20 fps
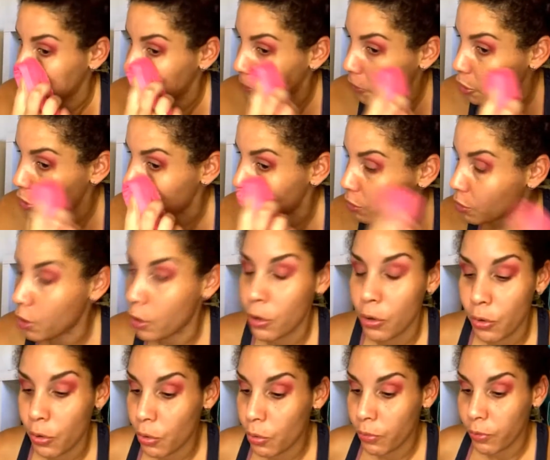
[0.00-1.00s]
There's
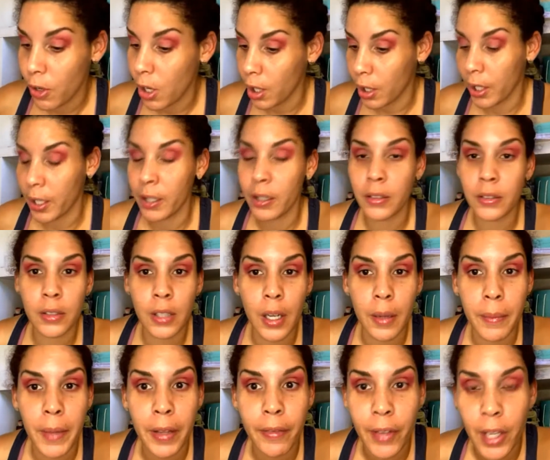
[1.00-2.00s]
no fallout
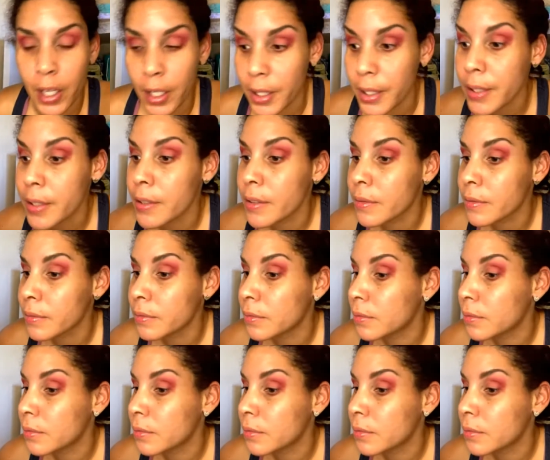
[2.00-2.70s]
on my face.